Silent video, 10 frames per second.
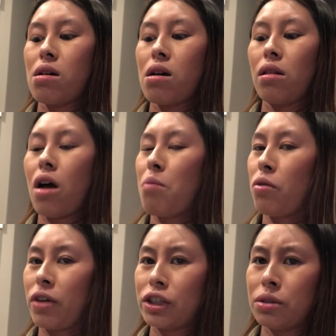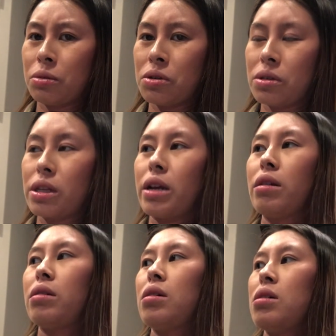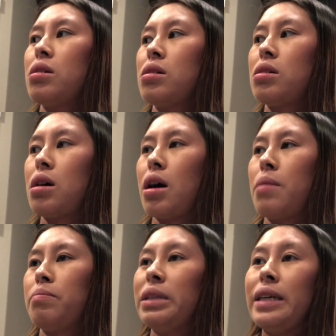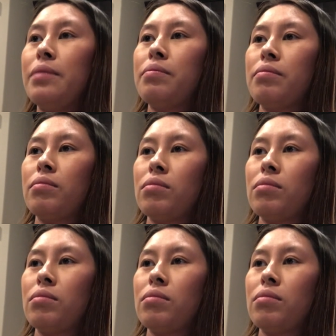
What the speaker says: a lot more vegetables and lean